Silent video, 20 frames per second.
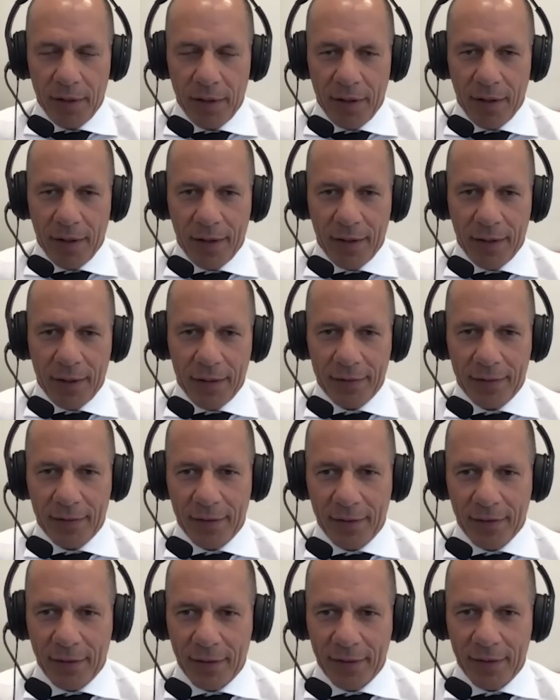and
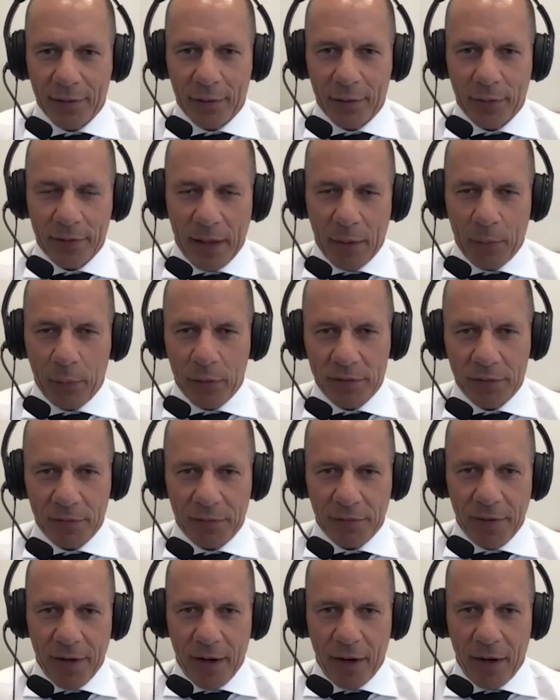uh, thought that wasn't
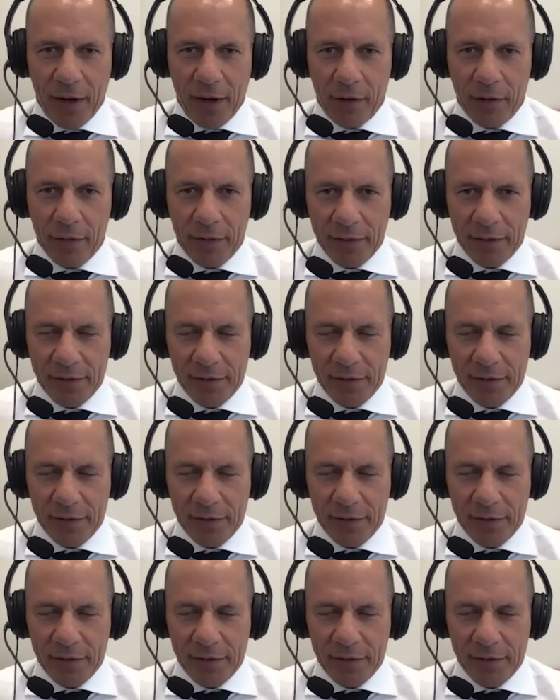fair. And, that's